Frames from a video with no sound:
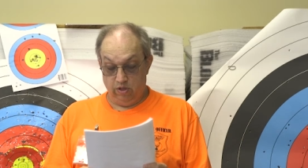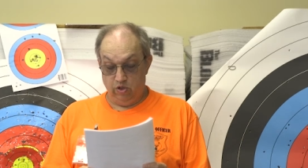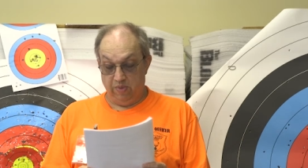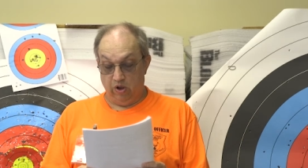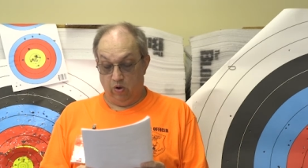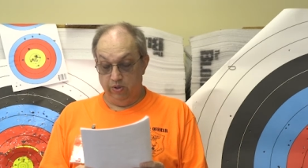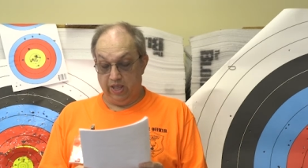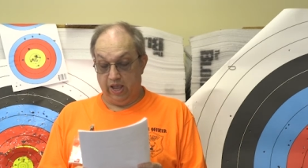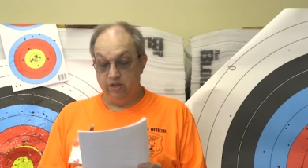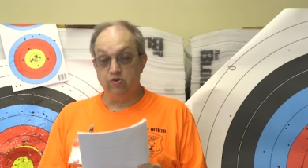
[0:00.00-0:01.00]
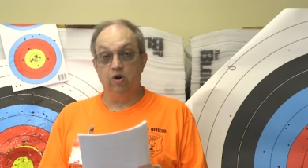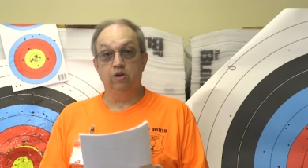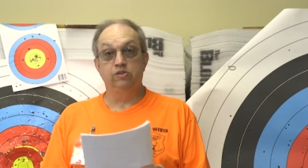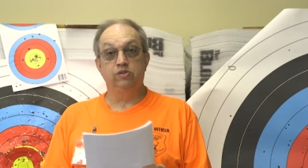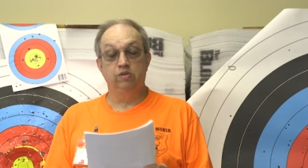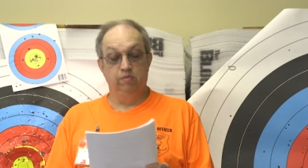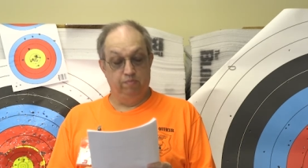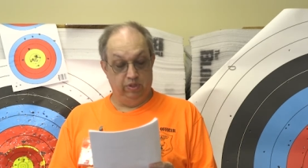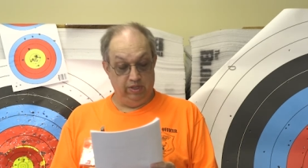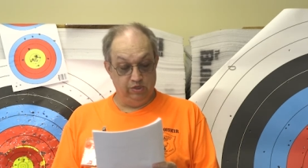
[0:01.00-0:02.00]
You may only hang targets,
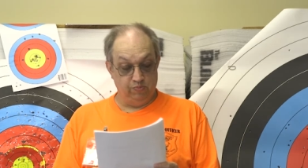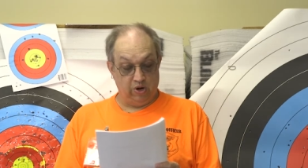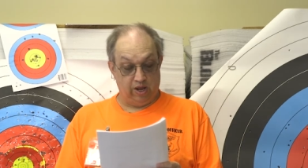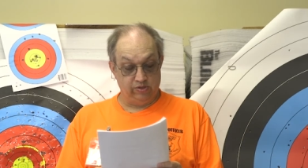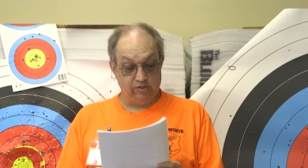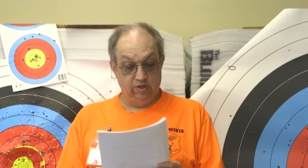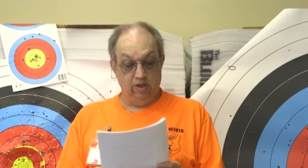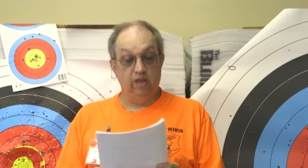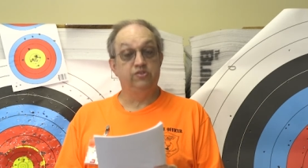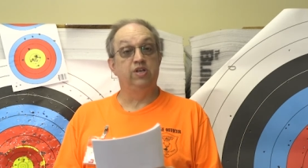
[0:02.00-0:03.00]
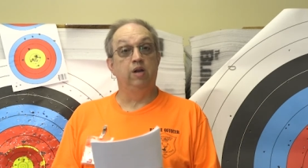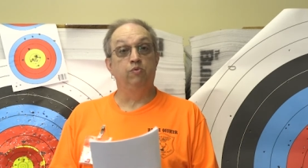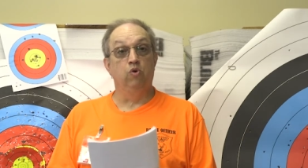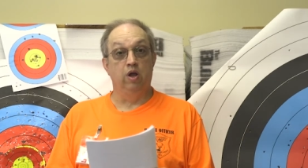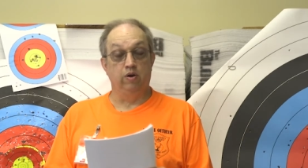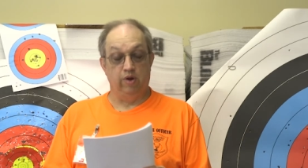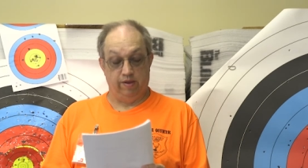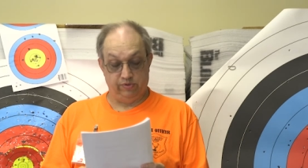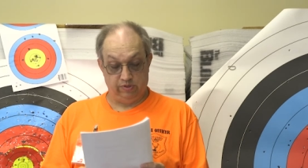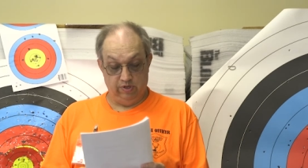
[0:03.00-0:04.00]
police brass, and set up
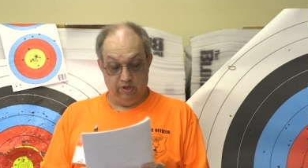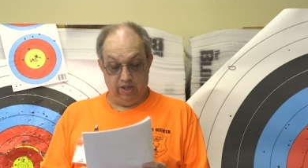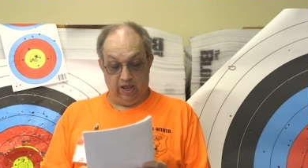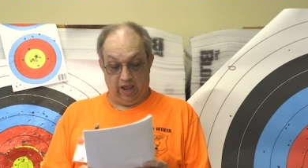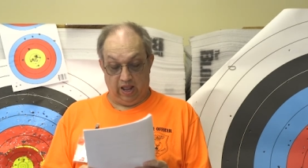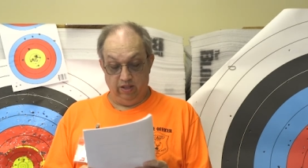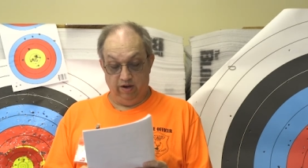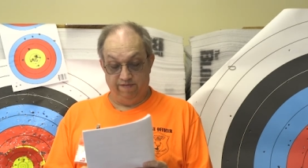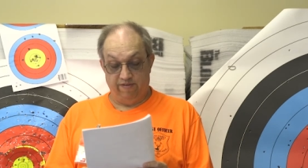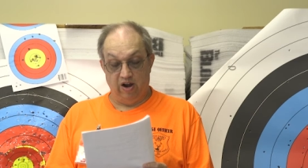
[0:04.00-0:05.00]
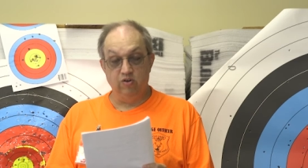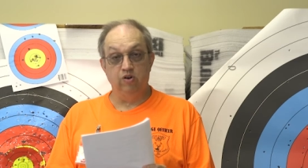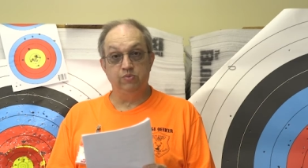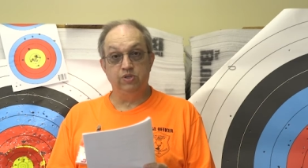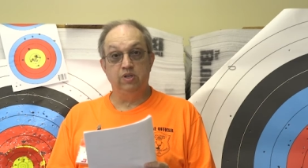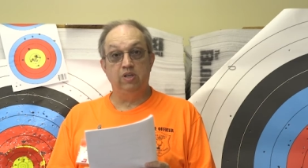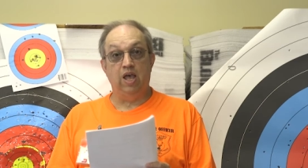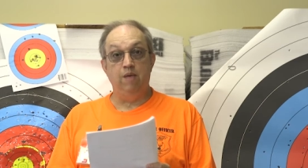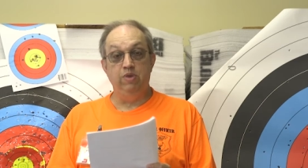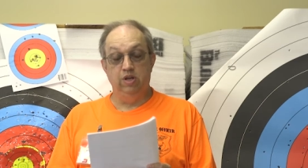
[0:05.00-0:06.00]
chronographs. Handling of firearms,
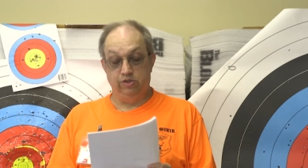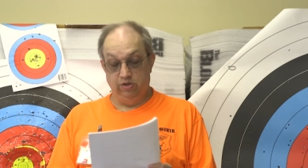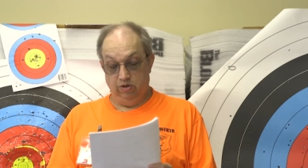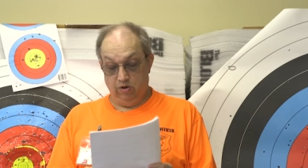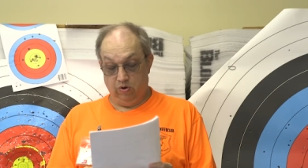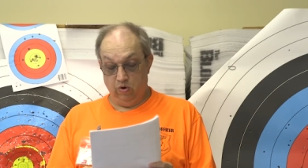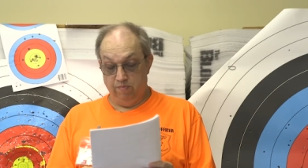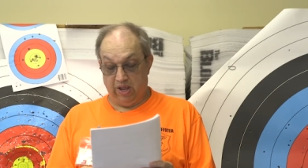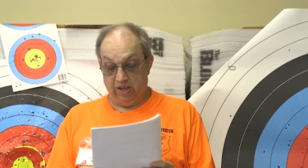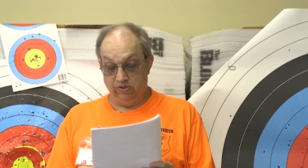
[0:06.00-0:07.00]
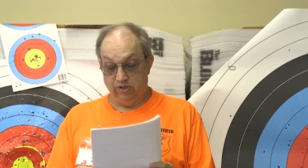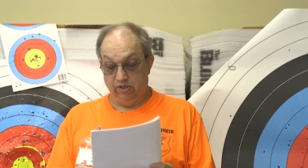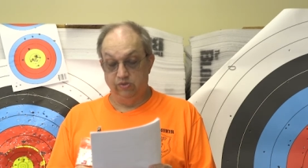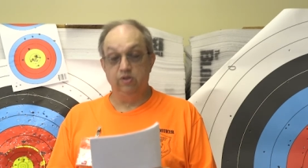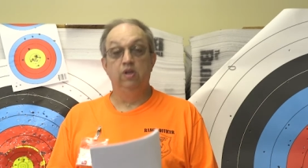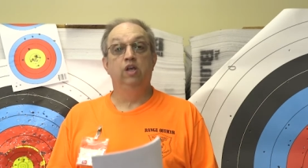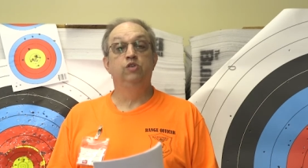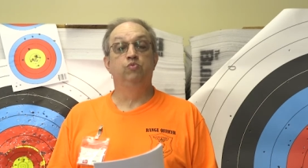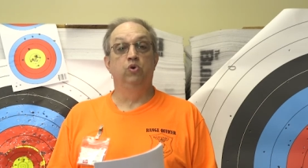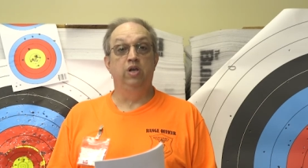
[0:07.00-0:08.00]
ammunition, or magazines
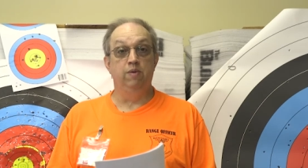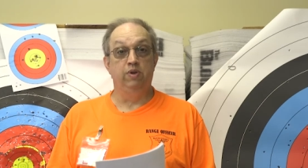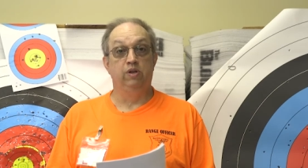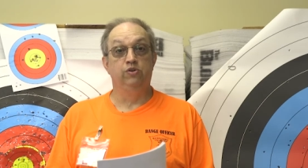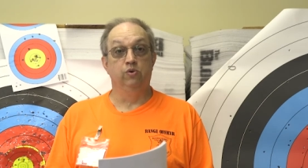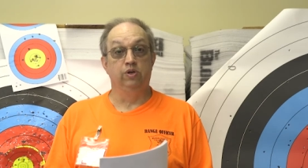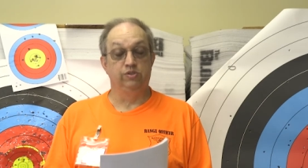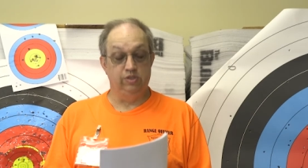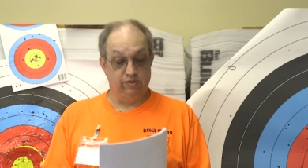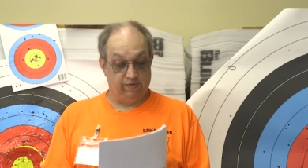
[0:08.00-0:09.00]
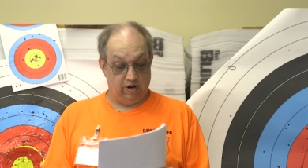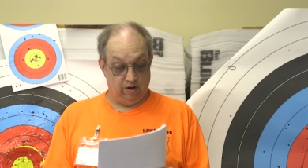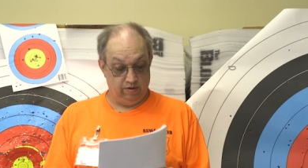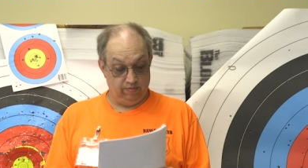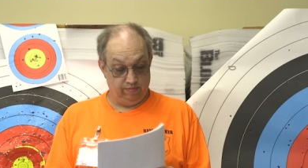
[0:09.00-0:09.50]
is prohibited during a ceasefire.